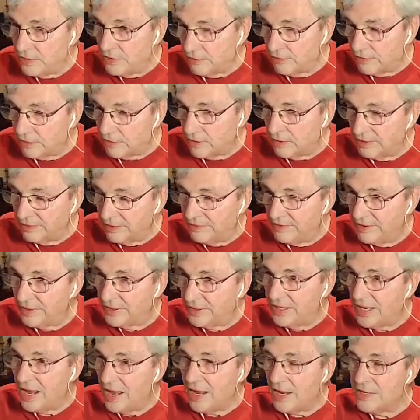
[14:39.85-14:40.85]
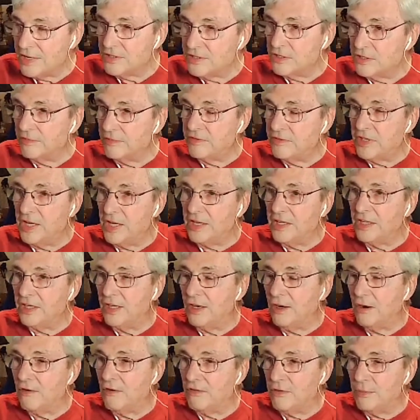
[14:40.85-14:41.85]
the guise of
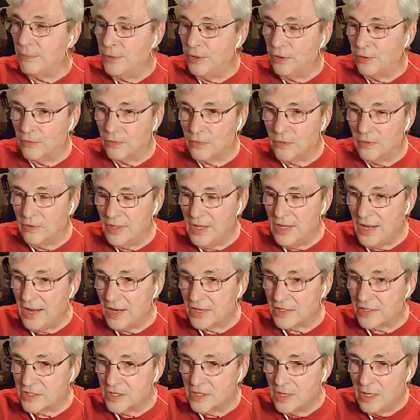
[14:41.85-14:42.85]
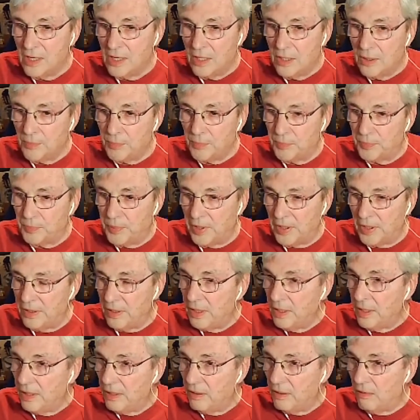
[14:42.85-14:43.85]
taking care of the middle class,
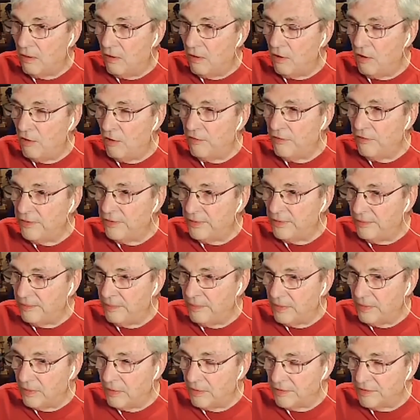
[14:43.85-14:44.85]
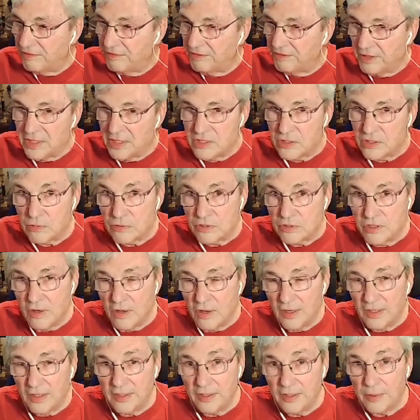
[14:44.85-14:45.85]
but all the things they're
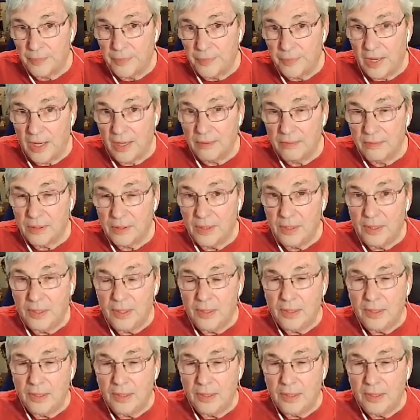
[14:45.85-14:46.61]
talking about